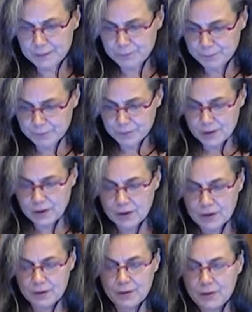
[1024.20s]
um,
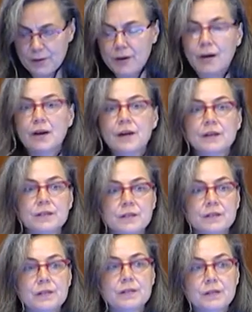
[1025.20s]
uh, the,
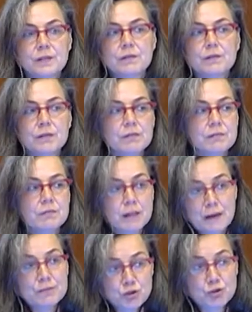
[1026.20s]
the, the, the,
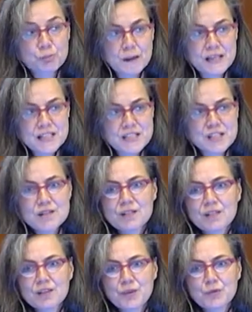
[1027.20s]
yeah, the space
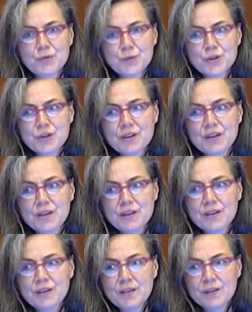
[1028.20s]
for
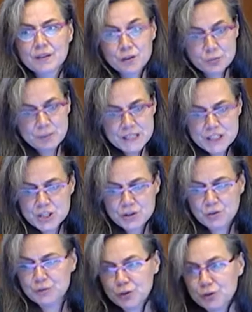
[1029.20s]
uh, the speech
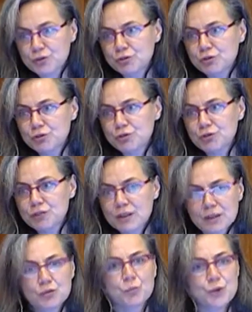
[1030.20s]
of those,
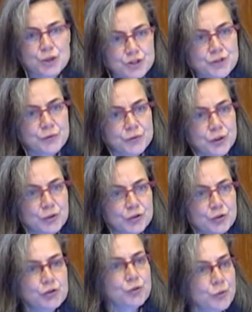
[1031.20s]
uh, the words of those,
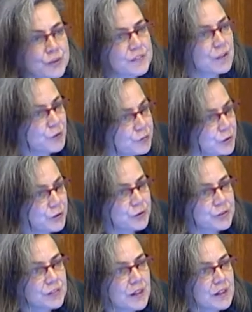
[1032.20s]
the stories of
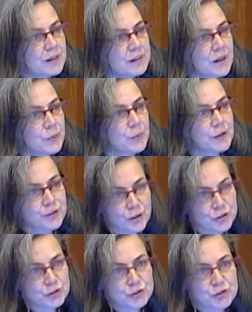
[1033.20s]
those that we are
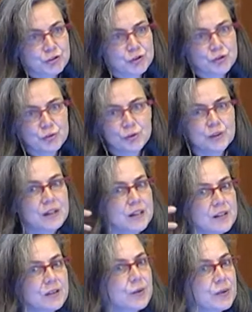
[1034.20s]
not used to
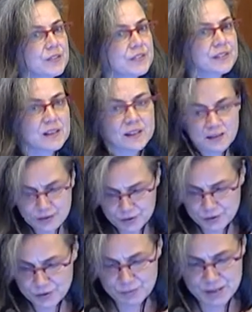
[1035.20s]
hear or see
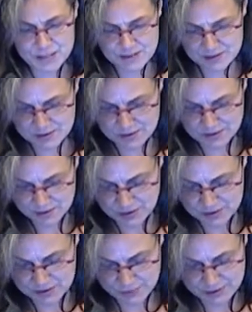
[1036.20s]
or meet uh, on
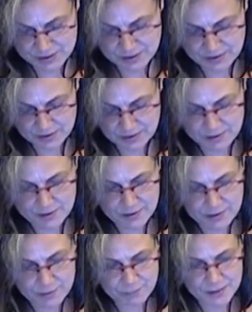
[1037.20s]
a day-to-day
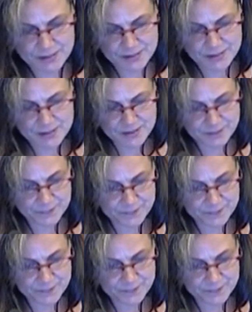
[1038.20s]
basis.